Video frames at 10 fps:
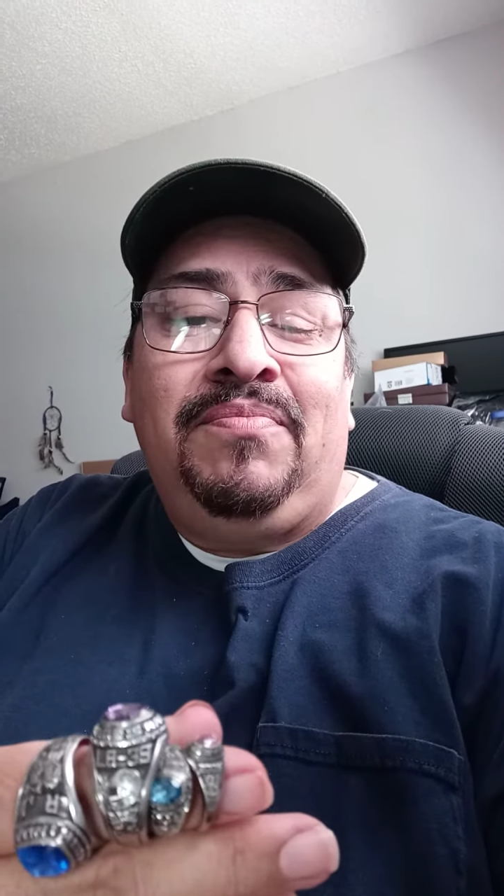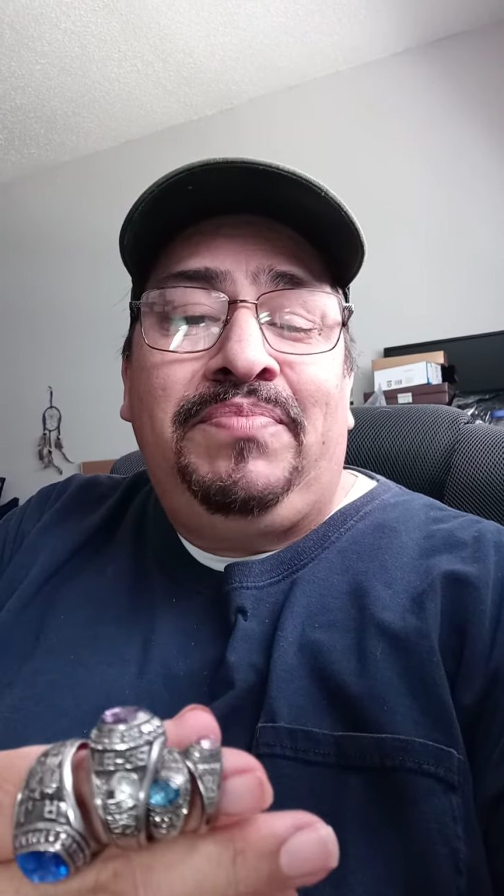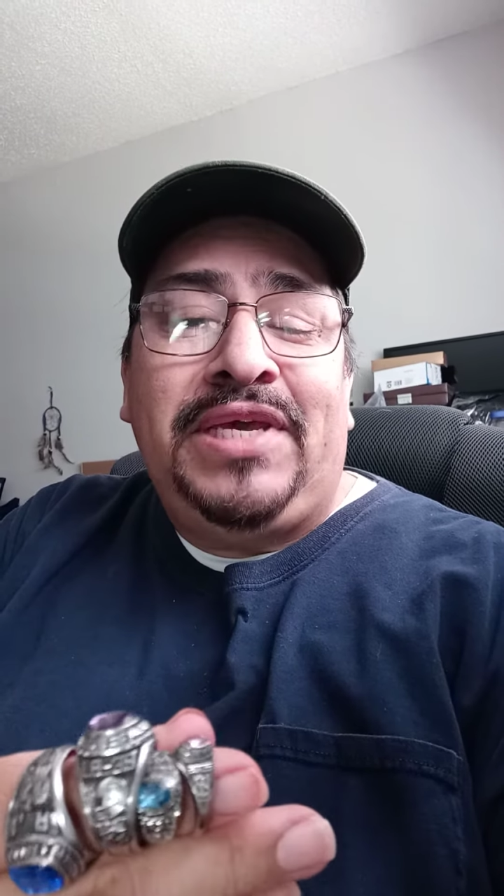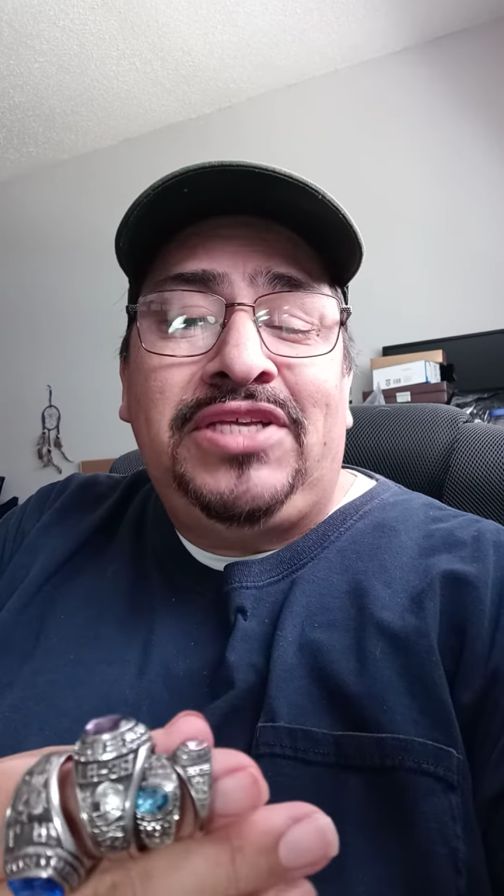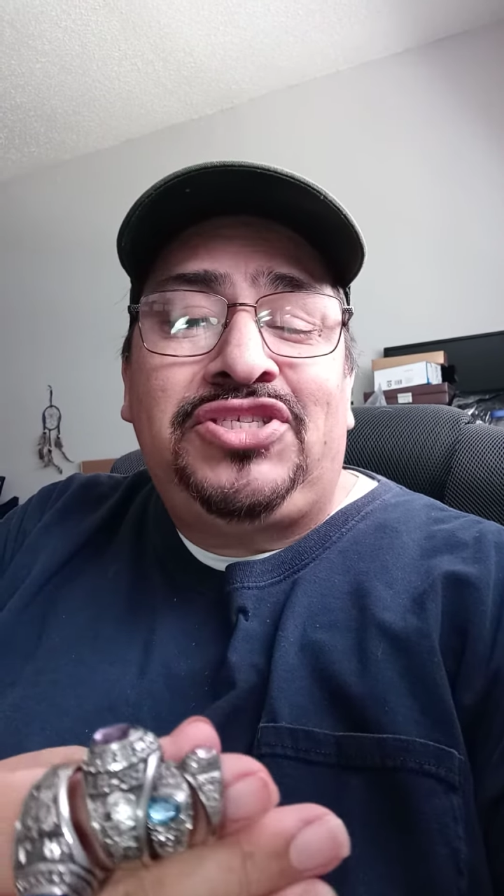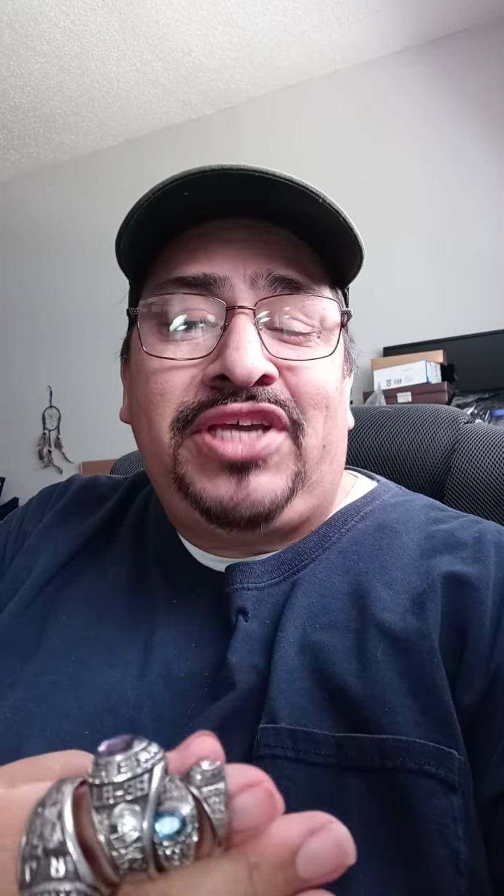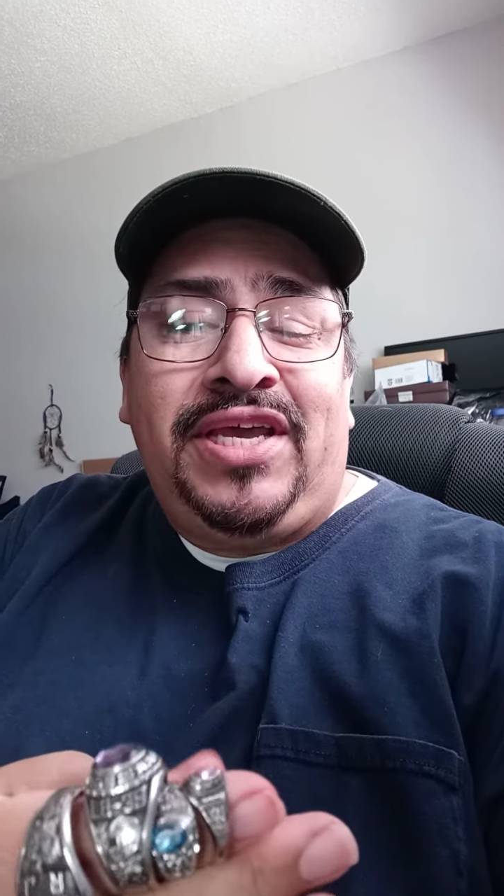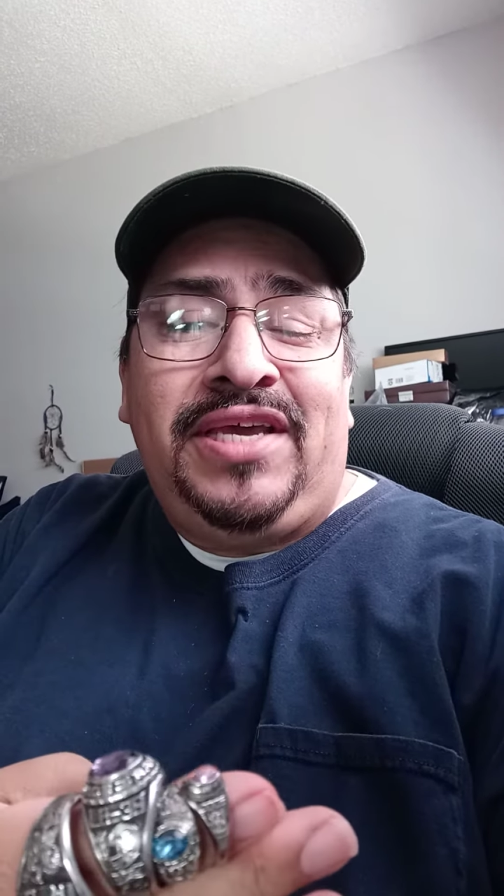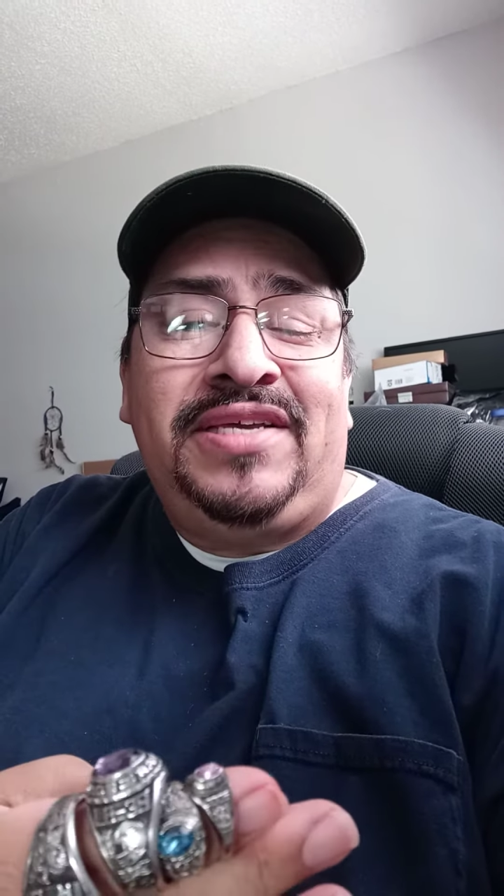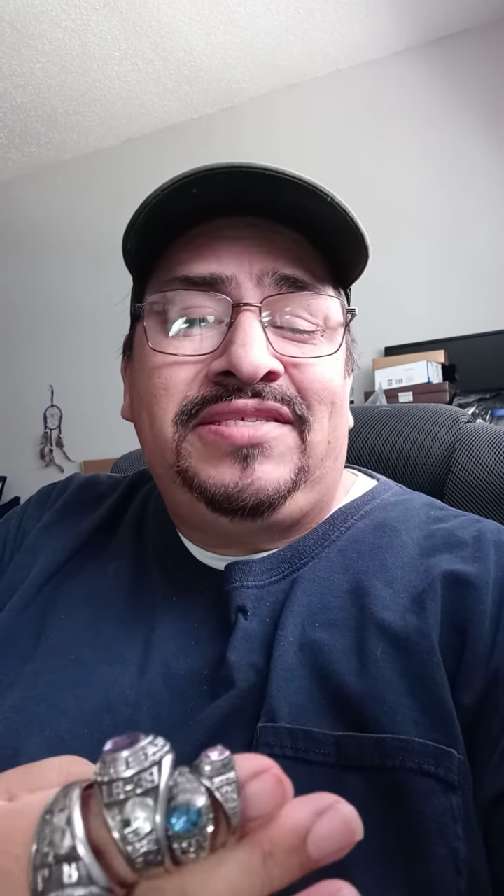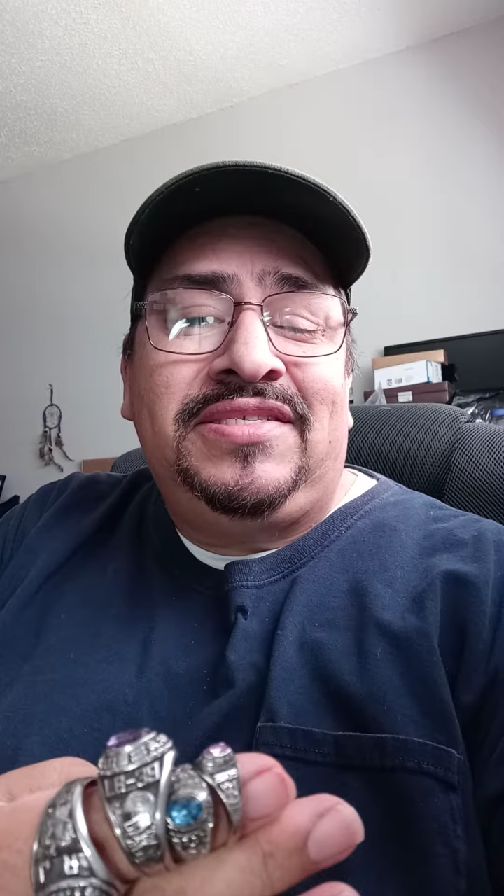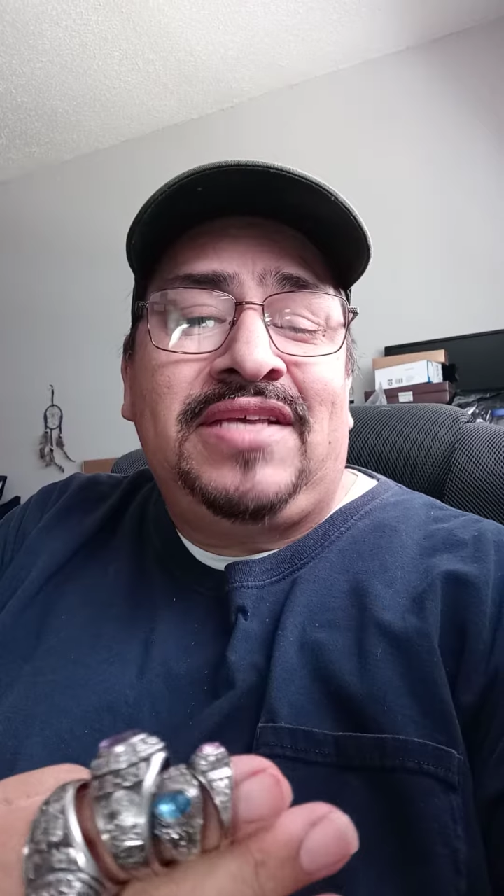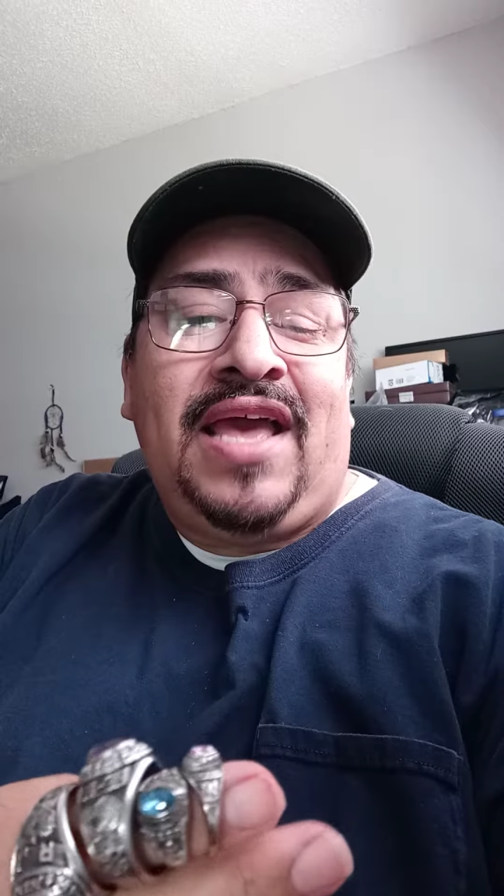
BJ's,